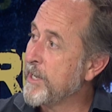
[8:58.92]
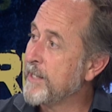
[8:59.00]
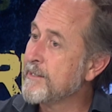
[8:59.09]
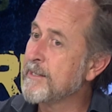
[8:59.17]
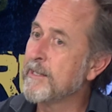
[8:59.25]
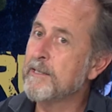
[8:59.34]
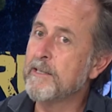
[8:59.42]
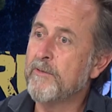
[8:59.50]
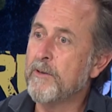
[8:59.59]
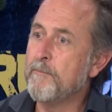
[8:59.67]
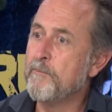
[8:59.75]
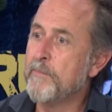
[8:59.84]
hand-selected
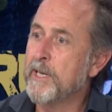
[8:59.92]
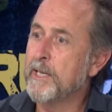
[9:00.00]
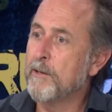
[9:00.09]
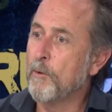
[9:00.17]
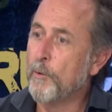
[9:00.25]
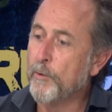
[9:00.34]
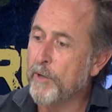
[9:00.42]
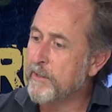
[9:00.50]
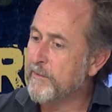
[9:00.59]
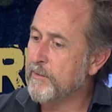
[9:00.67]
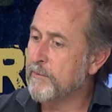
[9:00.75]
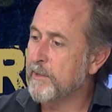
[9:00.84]
from all
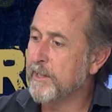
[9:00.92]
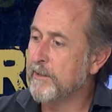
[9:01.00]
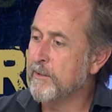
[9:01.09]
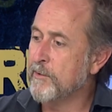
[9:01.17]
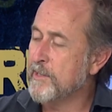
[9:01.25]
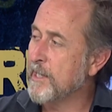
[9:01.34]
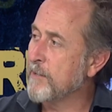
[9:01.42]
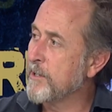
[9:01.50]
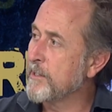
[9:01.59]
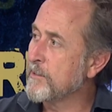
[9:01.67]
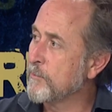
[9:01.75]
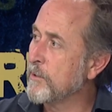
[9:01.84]
over New South
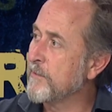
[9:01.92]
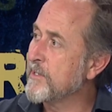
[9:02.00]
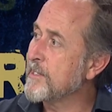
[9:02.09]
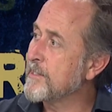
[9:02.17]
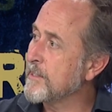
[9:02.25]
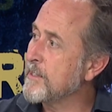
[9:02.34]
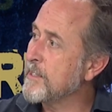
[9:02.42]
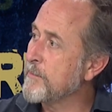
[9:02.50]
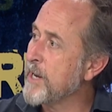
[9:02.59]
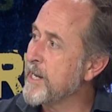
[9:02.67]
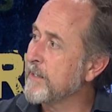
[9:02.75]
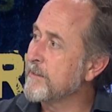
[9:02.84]
Wales and all over the Sydney
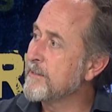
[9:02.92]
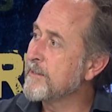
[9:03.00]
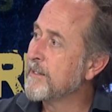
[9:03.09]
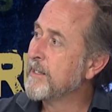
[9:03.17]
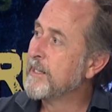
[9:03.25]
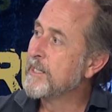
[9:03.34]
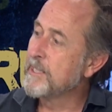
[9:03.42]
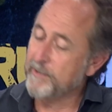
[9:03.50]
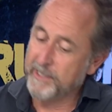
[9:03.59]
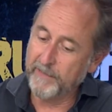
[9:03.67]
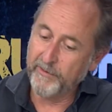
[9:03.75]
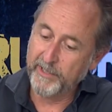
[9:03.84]
commands,
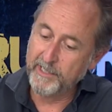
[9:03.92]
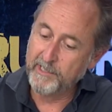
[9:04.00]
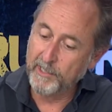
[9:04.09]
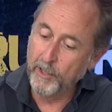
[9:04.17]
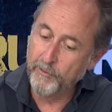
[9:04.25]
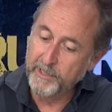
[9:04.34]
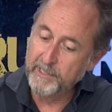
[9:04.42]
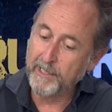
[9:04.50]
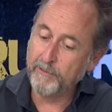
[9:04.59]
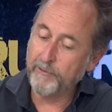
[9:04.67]
specifically to go into that